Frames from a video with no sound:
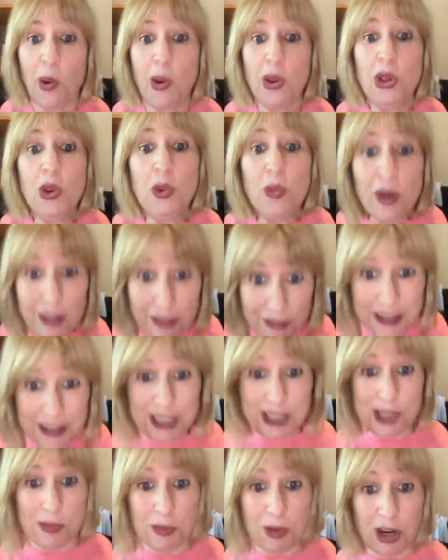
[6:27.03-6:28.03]
You will
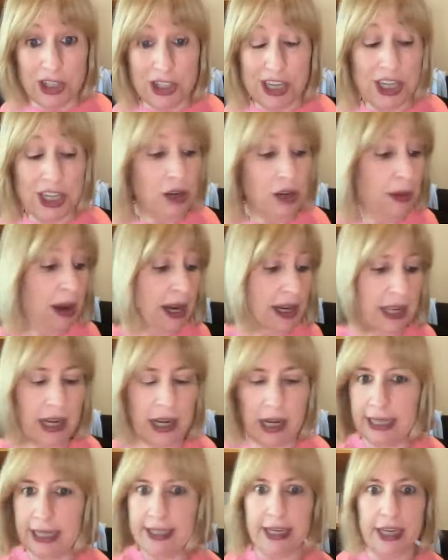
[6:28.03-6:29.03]
finish the project. You might need
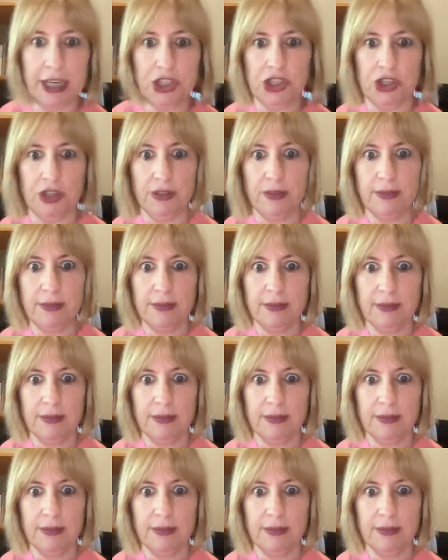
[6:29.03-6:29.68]
an extension.